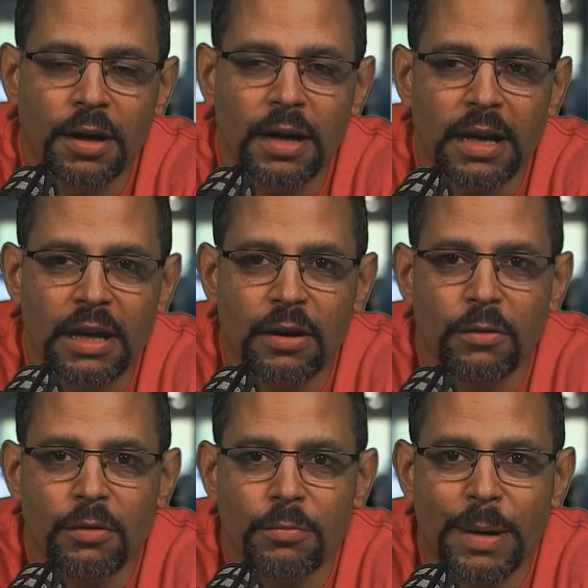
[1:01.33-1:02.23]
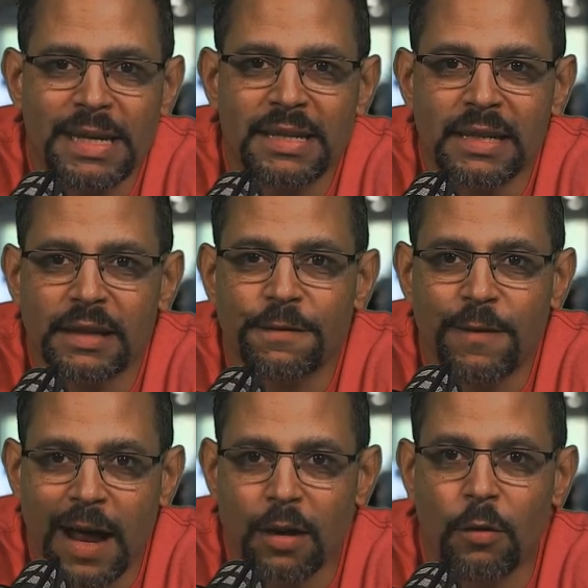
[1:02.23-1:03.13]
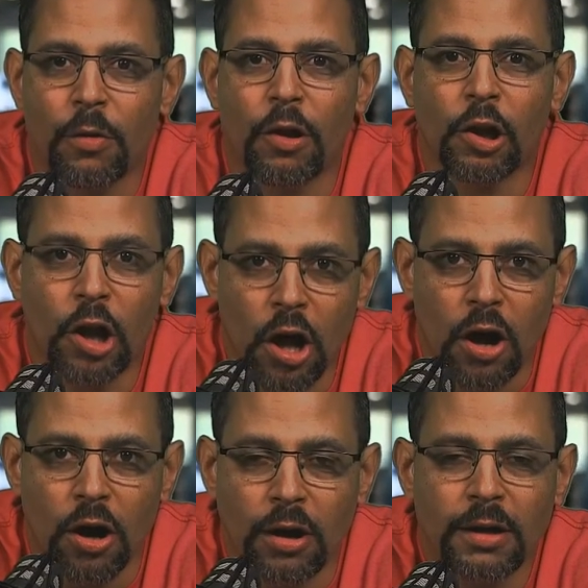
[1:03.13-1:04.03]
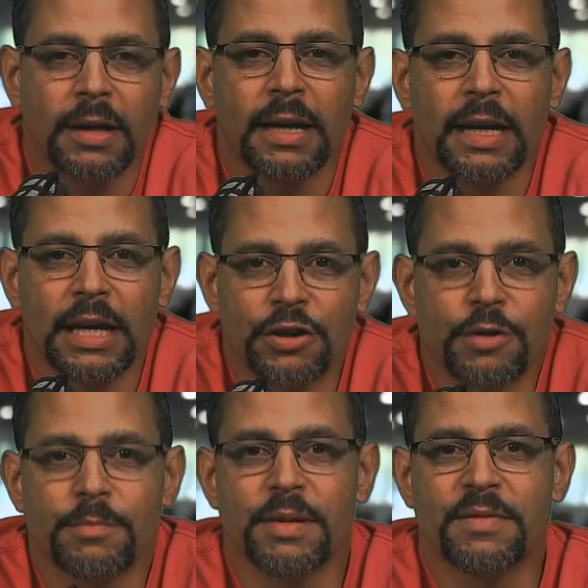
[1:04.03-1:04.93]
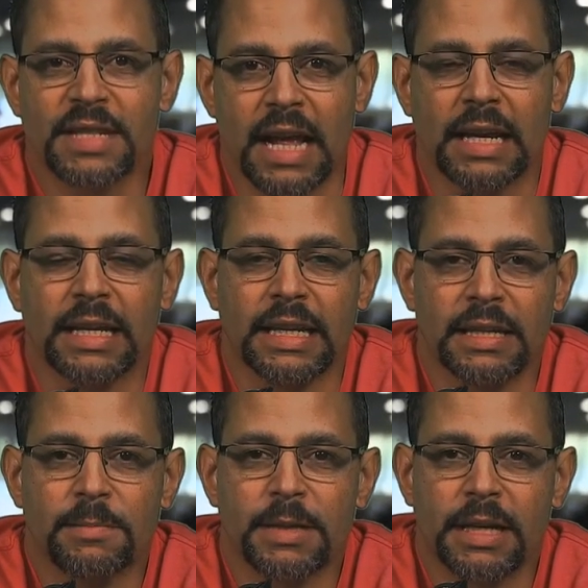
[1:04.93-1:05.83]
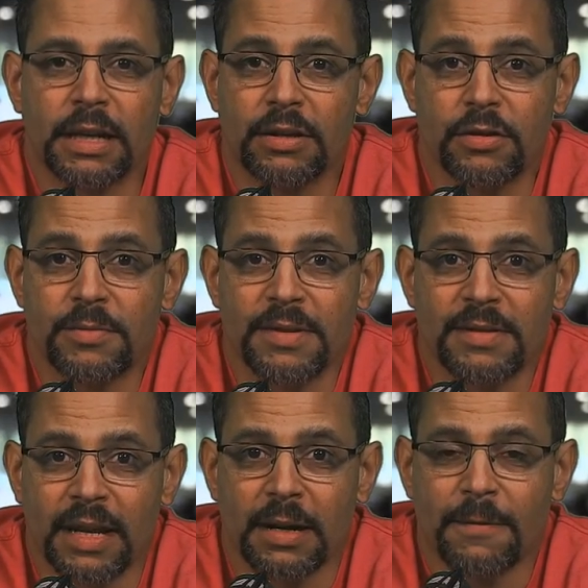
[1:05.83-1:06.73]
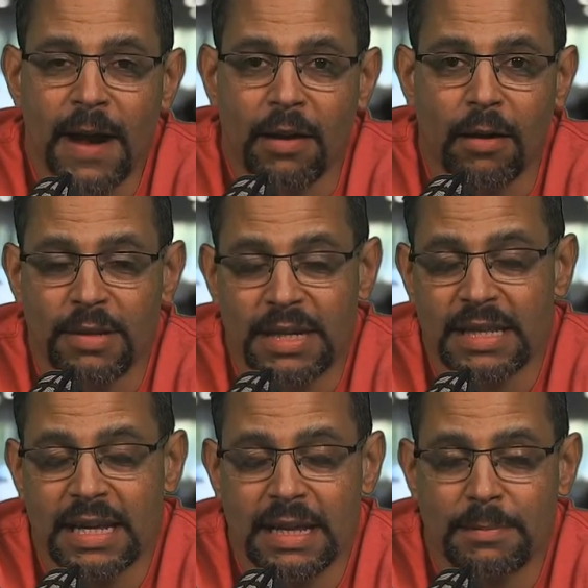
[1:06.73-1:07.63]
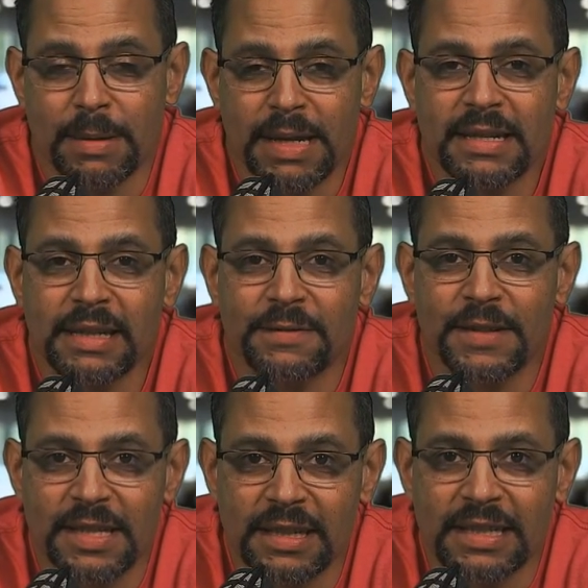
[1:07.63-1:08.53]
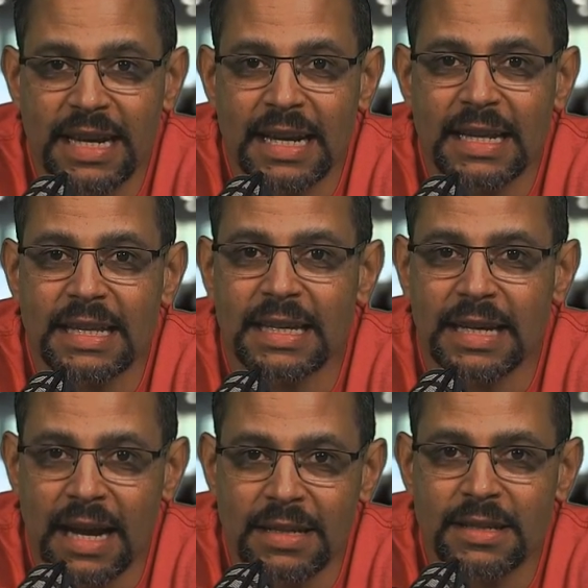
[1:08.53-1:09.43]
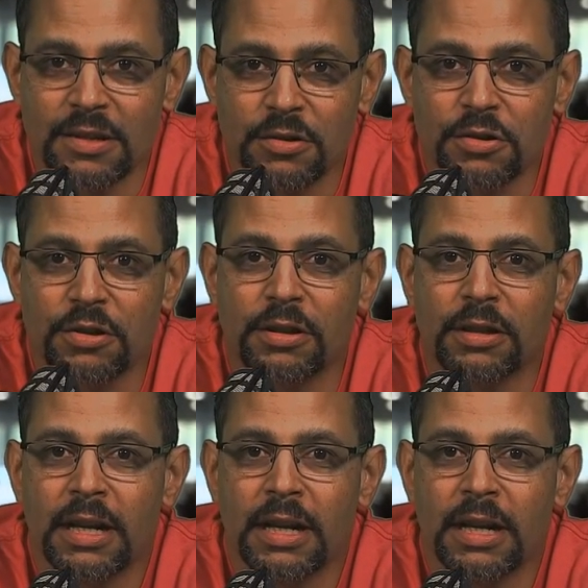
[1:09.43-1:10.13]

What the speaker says: you know, who basically followed the law in terms of selling this particular, in terms of selling a firearm? They basically facilitated the constitutional